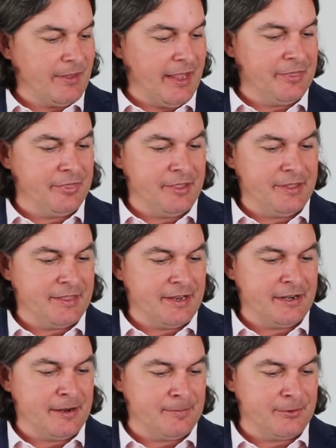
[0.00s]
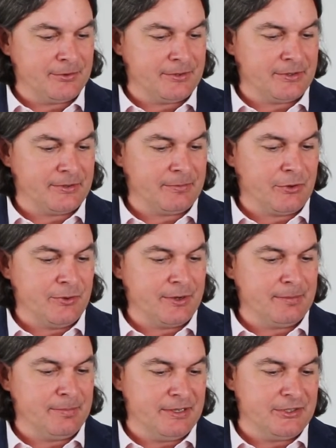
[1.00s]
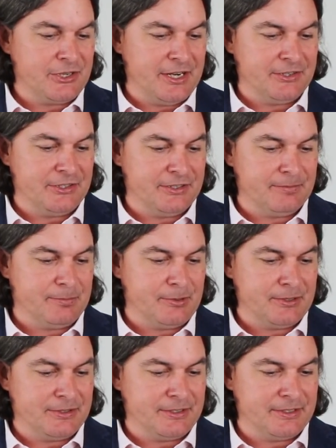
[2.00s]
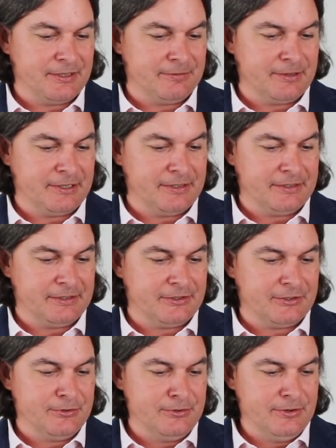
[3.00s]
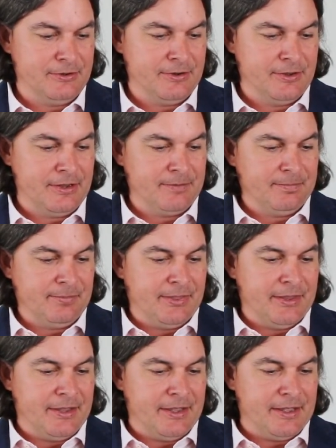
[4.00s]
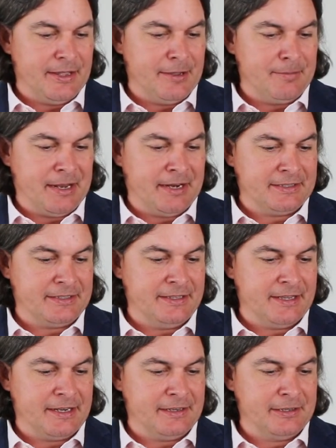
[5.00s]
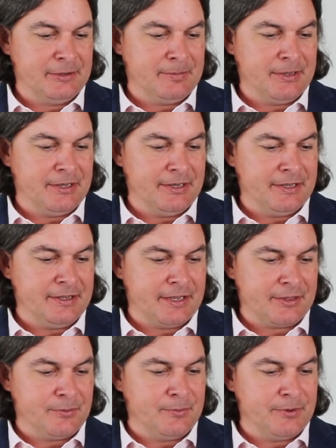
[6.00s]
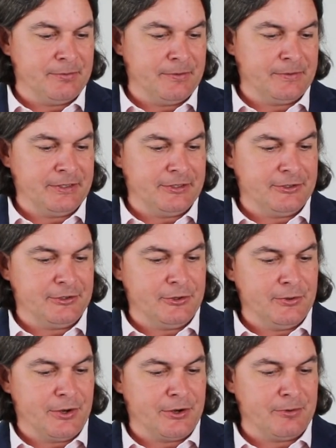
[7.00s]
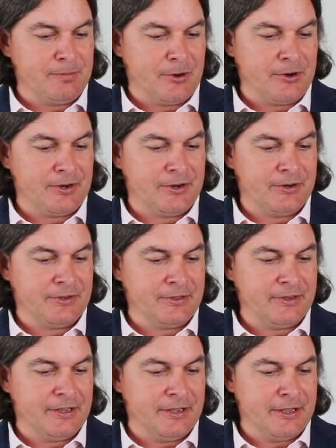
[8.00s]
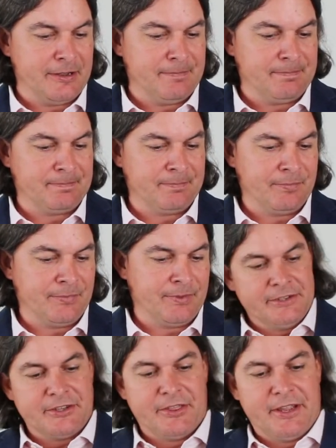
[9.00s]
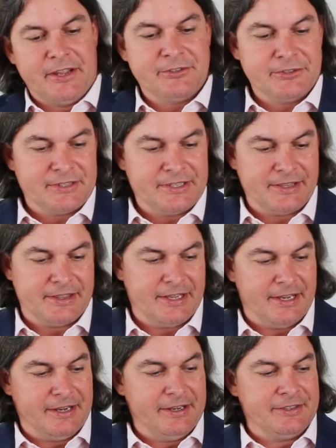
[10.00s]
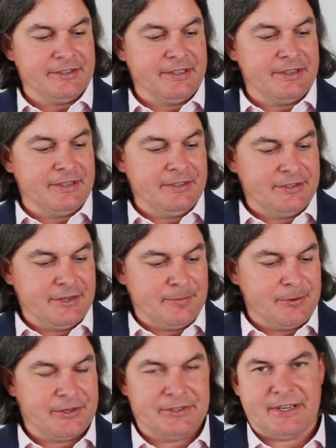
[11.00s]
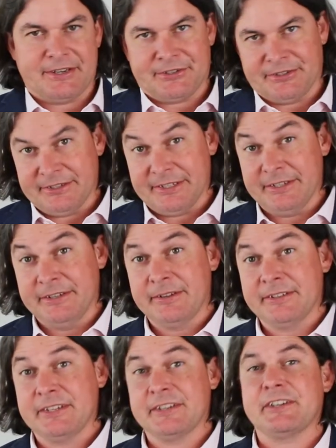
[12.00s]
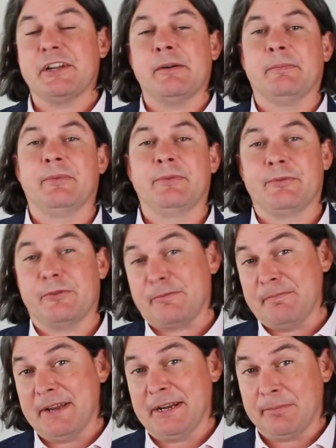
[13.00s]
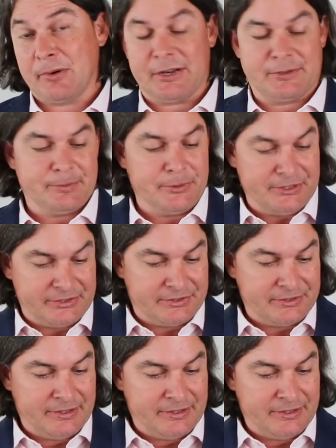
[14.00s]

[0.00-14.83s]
I think that number's going to be changing pretty significantly soon. Um, and I see that a little bit in like the 150 to 200 mark. Um, so the interesting thing is that this number has actually ticked up for many price points.